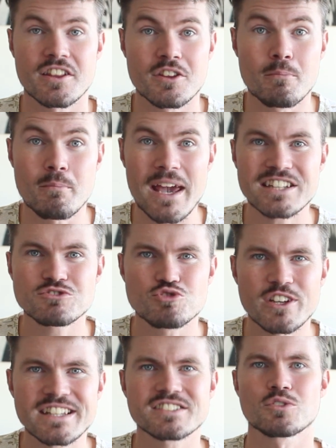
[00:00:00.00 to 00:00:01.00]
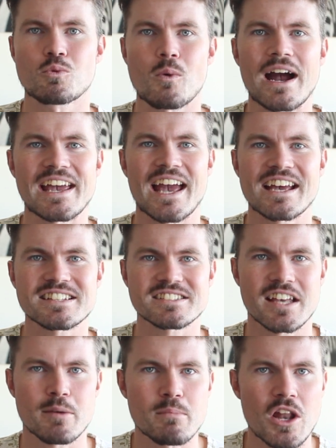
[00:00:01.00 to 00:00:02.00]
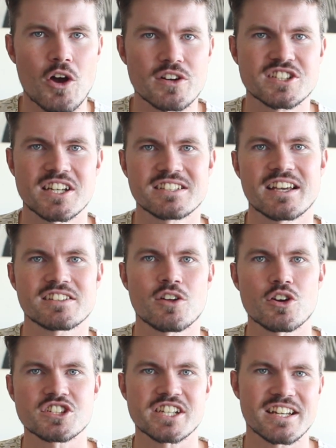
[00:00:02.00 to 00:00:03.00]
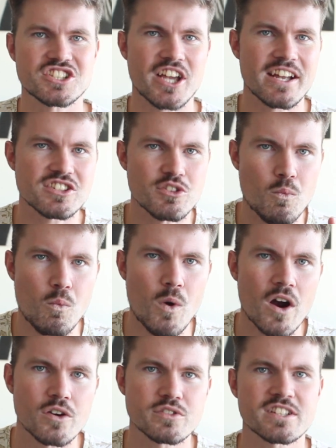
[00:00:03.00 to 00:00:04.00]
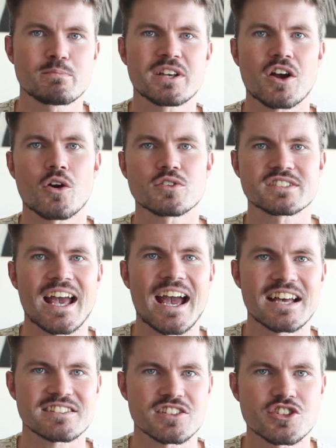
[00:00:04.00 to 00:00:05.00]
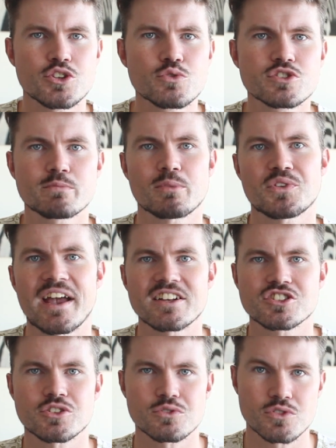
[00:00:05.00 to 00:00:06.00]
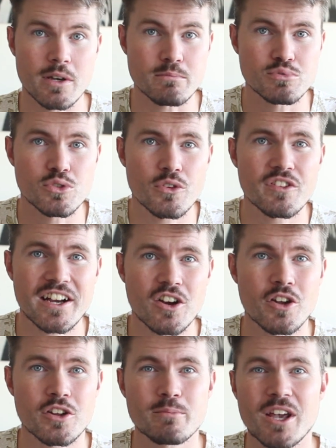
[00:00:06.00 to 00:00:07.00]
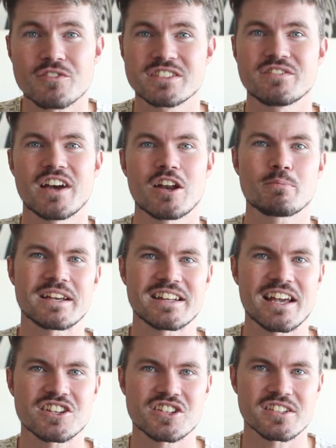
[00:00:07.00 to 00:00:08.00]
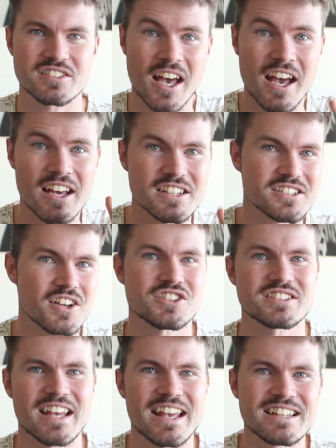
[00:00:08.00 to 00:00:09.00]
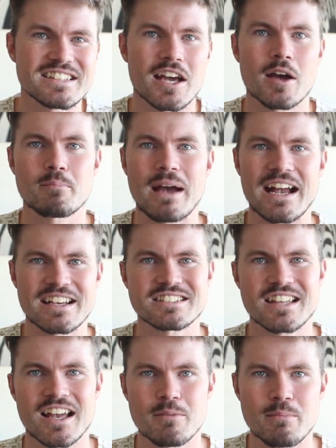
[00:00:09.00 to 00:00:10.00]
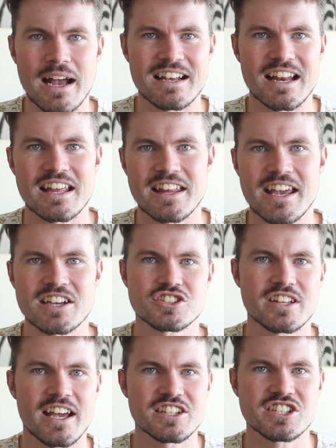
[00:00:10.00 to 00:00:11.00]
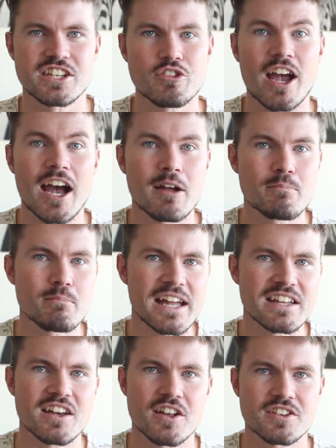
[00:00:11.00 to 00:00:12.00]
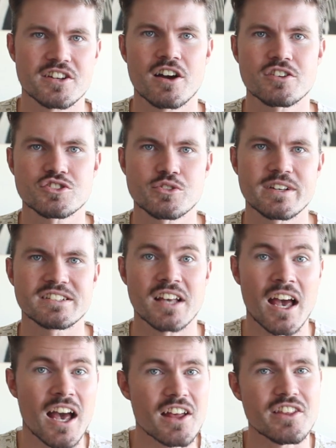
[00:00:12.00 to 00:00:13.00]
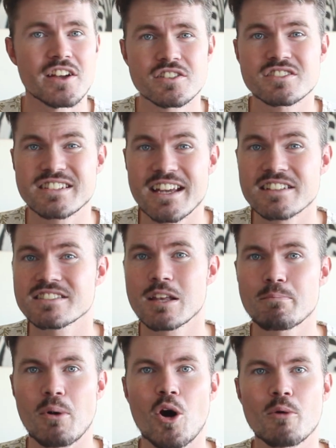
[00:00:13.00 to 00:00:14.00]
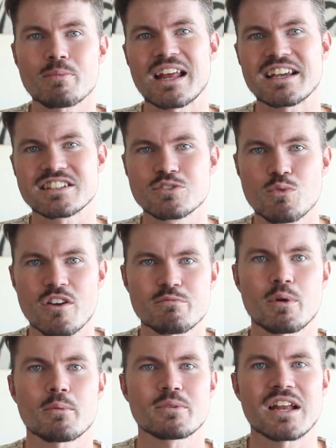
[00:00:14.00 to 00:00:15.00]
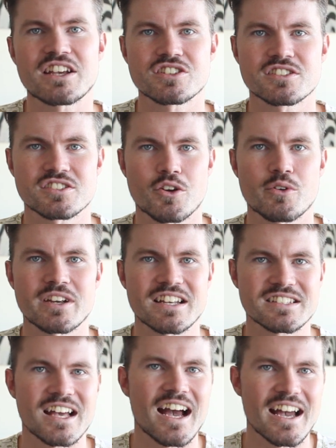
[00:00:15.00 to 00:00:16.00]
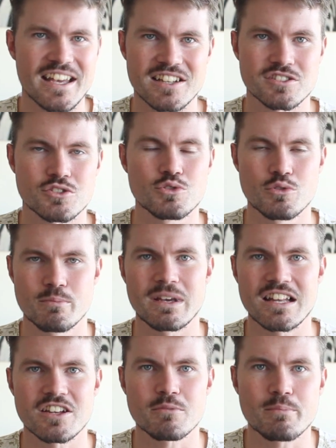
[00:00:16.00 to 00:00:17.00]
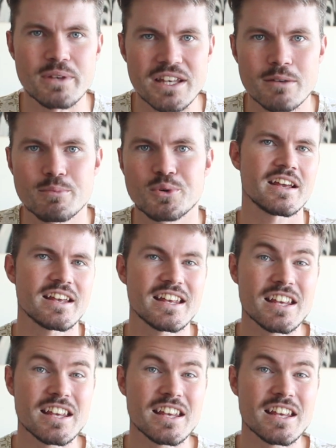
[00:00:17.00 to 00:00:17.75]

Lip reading: The main reason why I say blockchain technology can change the world is because it has a huge potential to improve the economy of developing nations such as India, Pakistan, Bangladesh, Nigeria, and many other countries that are densely populated with populations soaring as high as 2 billion people.